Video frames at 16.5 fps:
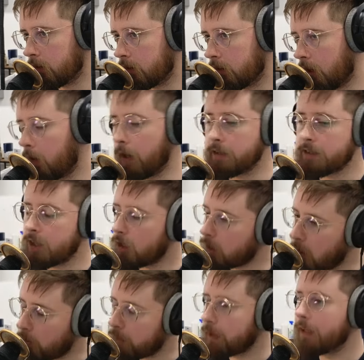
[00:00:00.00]
All right,
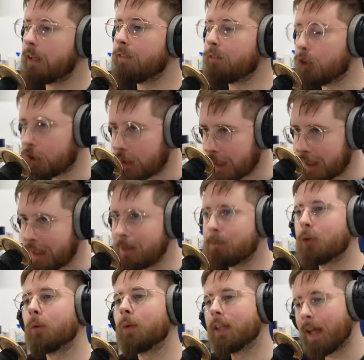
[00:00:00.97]
go on then. If you're going to keep
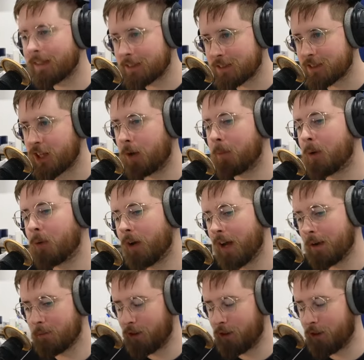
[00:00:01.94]
doing that, just tell me why I'm